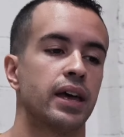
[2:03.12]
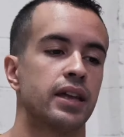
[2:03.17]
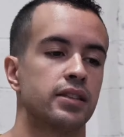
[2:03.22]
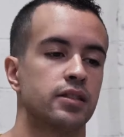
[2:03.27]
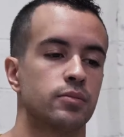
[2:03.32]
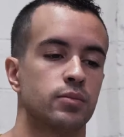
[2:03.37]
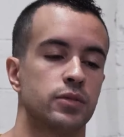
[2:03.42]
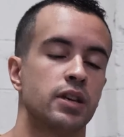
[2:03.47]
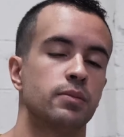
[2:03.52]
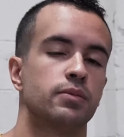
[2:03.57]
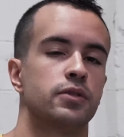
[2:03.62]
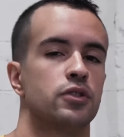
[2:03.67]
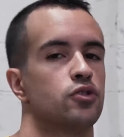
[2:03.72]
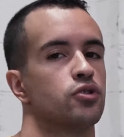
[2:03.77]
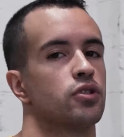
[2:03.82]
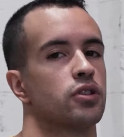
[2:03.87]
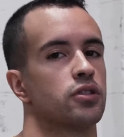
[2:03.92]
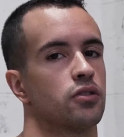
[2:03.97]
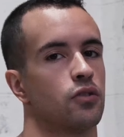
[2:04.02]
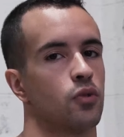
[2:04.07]
and some tips and
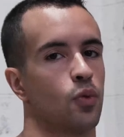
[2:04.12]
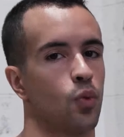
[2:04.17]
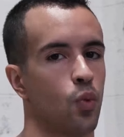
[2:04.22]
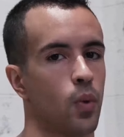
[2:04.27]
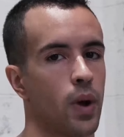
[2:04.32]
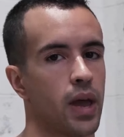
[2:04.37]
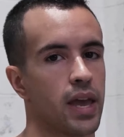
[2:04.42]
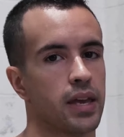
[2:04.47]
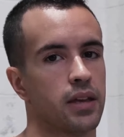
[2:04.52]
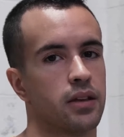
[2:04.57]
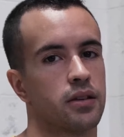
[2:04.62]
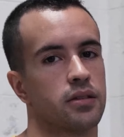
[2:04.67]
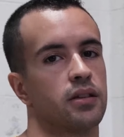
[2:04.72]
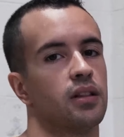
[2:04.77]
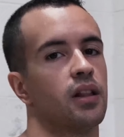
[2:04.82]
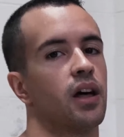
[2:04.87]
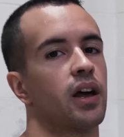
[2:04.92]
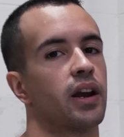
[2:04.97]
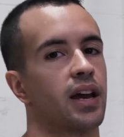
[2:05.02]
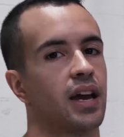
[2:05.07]
tricks on the weight, because
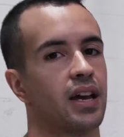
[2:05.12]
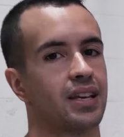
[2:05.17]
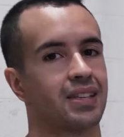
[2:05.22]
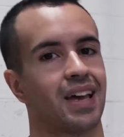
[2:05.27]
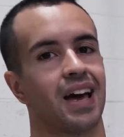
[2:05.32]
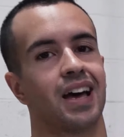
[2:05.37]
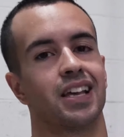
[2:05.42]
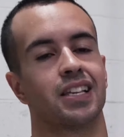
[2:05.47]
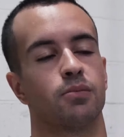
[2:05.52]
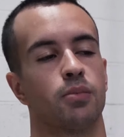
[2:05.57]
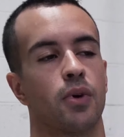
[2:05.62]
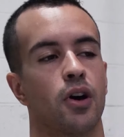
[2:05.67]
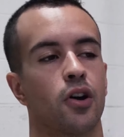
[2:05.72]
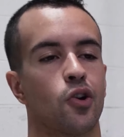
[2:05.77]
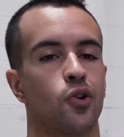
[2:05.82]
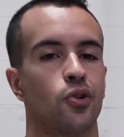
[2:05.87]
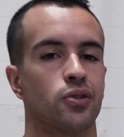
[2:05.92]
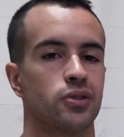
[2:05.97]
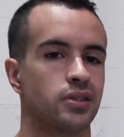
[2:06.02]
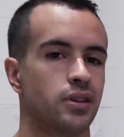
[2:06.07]
a lot of guys ask
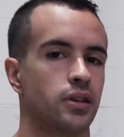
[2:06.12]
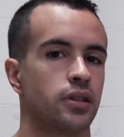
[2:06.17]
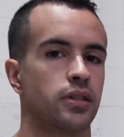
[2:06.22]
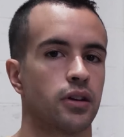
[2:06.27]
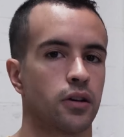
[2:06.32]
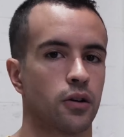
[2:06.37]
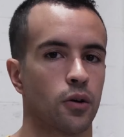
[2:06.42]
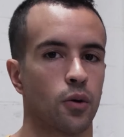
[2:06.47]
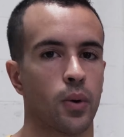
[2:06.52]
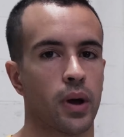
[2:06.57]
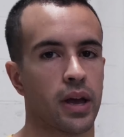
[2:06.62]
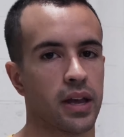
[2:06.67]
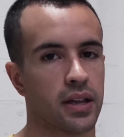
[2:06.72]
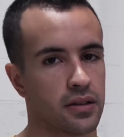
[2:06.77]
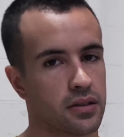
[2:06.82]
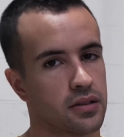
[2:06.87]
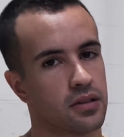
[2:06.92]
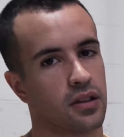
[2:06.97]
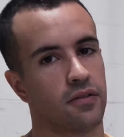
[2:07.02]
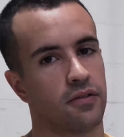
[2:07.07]
about going to thicker weight
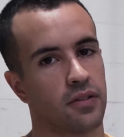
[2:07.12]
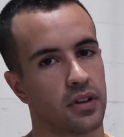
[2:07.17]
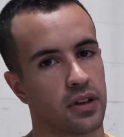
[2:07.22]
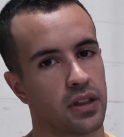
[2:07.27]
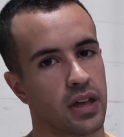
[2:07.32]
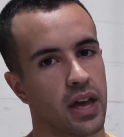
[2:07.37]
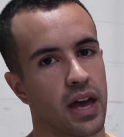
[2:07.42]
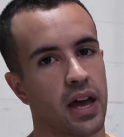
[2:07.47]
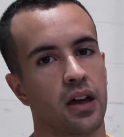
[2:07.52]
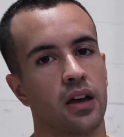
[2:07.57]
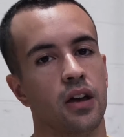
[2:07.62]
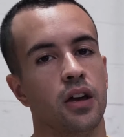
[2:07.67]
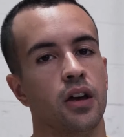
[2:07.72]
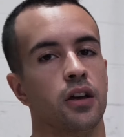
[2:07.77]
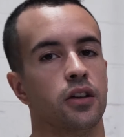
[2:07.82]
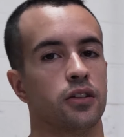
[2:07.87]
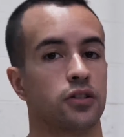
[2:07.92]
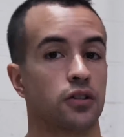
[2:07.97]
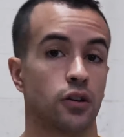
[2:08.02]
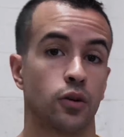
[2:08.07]
and stuff like that.
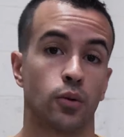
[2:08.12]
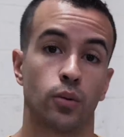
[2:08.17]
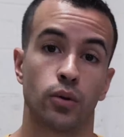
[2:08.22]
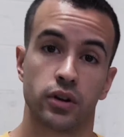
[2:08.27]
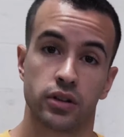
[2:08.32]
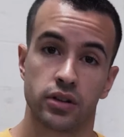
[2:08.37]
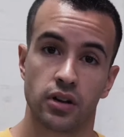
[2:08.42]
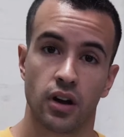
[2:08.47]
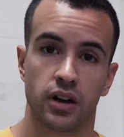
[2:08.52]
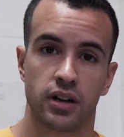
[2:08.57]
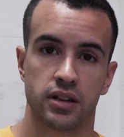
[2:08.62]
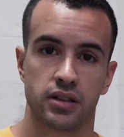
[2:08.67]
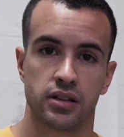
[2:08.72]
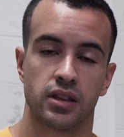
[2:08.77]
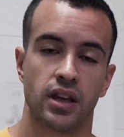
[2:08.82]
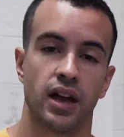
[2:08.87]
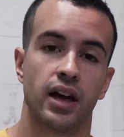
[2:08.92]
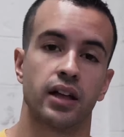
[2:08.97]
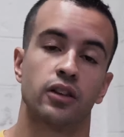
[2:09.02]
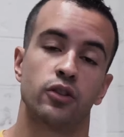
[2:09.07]
So we're gonna talk
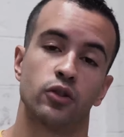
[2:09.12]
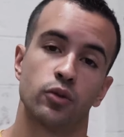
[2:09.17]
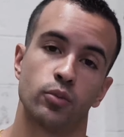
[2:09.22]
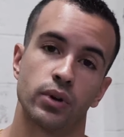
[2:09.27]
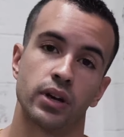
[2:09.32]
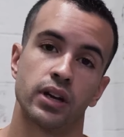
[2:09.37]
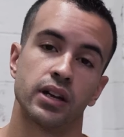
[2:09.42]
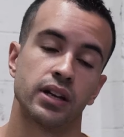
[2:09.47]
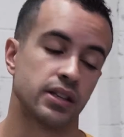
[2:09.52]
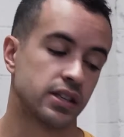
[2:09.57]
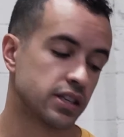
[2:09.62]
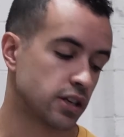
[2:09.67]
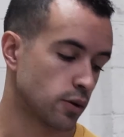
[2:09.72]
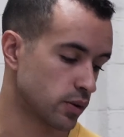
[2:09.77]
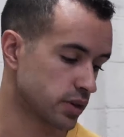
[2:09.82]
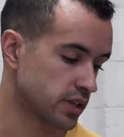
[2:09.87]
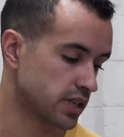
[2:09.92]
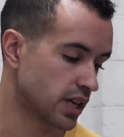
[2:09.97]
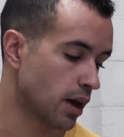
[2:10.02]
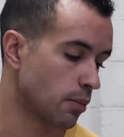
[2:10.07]
into that a little bit and see
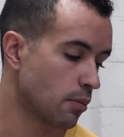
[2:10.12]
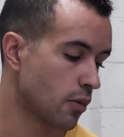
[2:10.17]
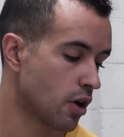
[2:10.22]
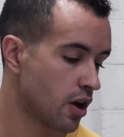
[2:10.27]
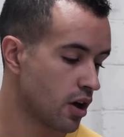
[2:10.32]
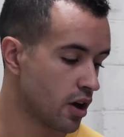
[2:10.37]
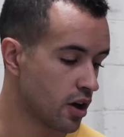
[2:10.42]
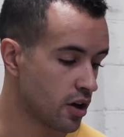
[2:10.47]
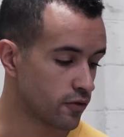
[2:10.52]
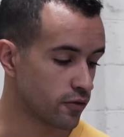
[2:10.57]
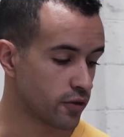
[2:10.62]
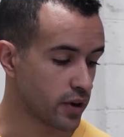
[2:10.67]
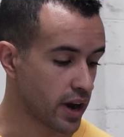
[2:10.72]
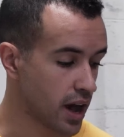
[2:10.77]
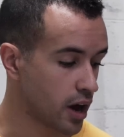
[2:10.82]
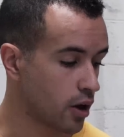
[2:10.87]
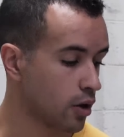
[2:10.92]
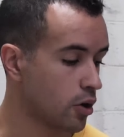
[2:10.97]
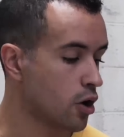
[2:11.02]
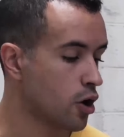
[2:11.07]
what's up. For
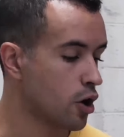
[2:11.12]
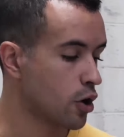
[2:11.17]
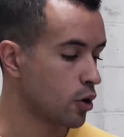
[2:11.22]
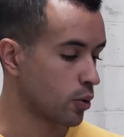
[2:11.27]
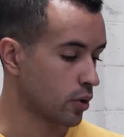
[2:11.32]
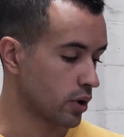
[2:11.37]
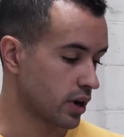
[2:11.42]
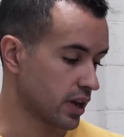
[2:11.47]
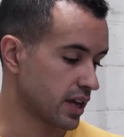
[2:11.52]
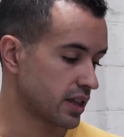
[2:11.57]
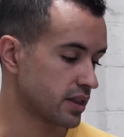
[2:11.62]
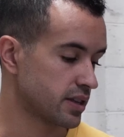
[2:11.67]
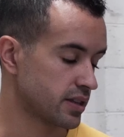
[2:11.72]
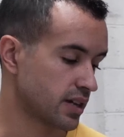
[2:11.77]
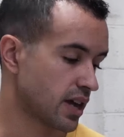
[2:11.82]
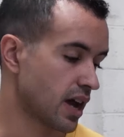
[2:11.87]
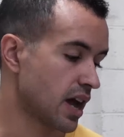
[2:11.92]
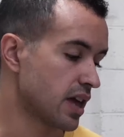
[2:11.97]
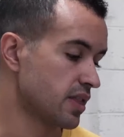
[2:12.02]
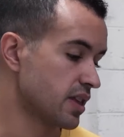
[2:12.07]
now, we're gonna get
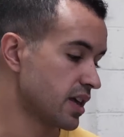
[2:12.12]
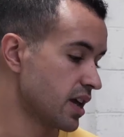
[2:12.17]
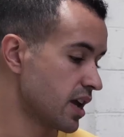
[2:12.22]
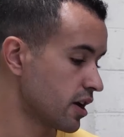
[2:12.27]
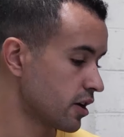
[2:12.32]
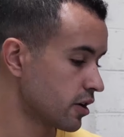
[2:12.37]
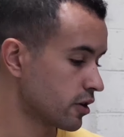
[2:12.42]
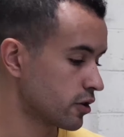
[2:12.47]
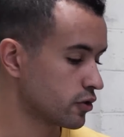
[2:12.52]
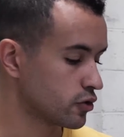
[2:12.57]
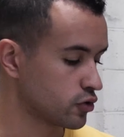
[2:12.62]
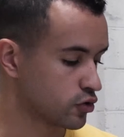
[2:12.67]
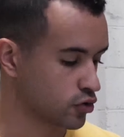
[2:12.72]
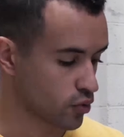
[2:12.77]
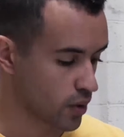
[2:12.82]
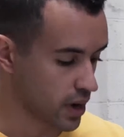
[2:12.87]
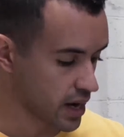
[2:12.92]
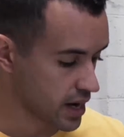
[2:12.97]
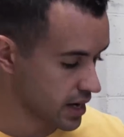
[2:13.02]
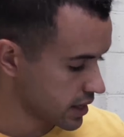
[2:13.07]
this guy in the air,
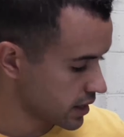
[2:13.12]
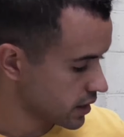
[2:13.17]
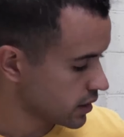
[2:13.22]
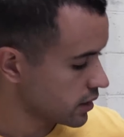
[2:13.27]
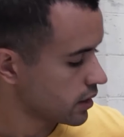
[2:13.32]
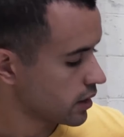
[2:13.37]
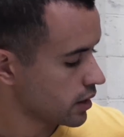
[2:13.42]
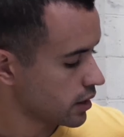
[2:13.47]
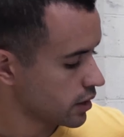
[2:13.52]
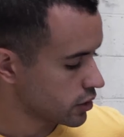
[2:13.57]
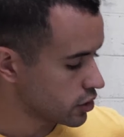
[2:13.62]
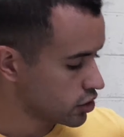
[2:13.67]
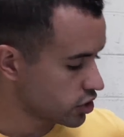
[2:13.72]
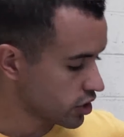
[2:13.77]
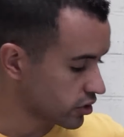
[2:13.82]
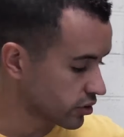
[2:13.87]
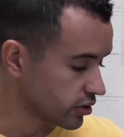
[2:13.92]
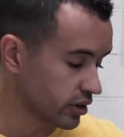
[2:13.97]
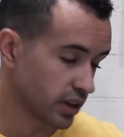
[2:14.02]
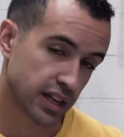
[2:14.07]
drain it.
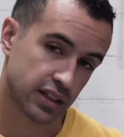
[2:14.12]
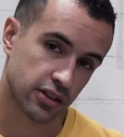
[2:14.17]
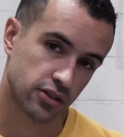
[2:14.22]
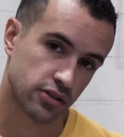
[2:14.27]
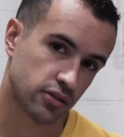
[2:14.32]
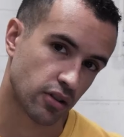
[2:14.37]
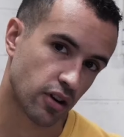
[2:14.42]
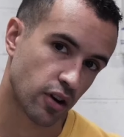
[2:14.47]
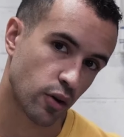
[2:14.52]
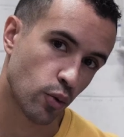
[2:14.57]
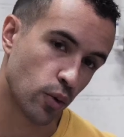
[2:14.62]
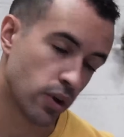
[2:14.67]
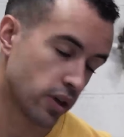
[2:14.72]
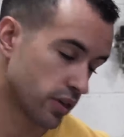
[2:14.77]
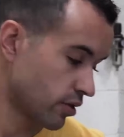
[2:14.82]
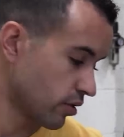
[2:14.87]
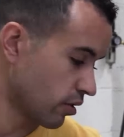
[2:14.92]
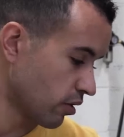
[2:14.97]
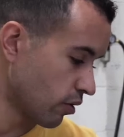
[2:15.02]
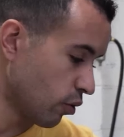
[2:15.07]
Generally like to start
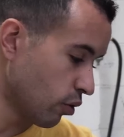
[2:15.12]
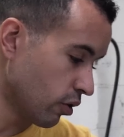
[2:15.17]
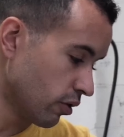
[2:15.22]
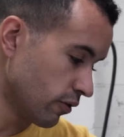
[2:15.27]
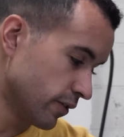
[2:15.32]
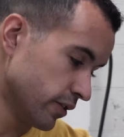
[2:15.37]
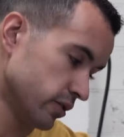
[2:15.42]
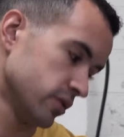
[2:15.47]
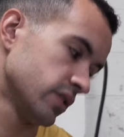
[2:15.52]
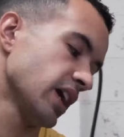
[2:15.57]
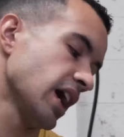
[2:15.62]
with our oil filler